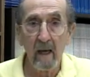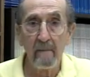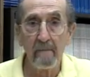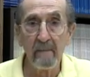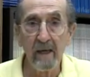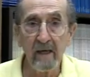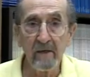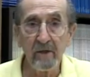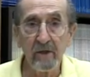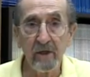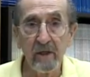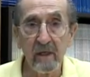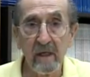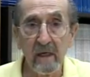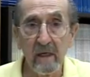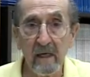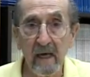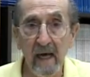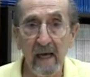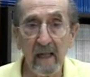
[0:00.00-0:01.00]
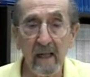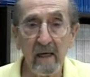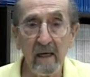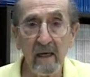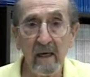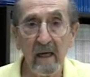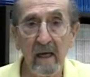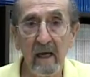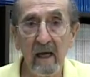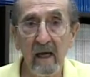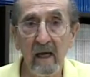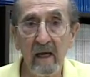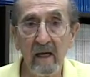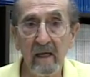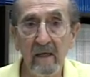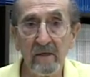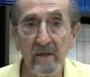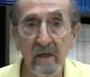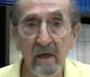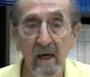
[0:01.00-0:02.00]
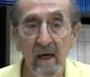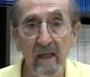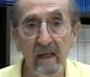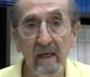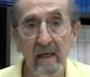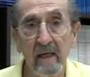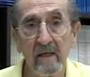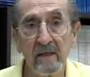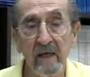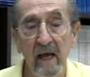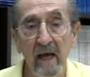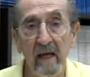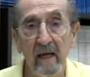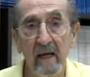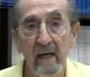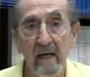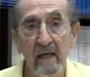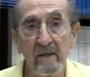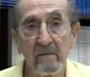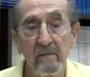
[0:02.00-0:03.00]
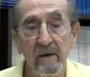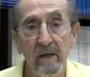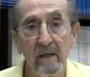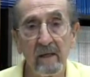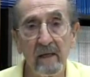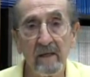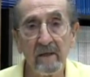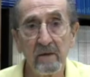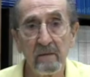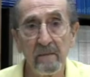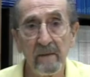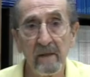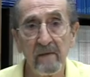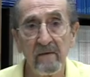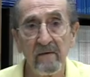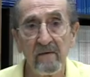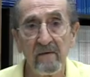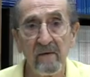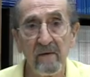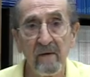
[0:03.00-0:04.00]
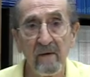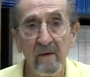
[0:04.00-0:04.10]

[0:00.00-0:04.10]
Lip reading: Mitch Callan and his colleagues had his participants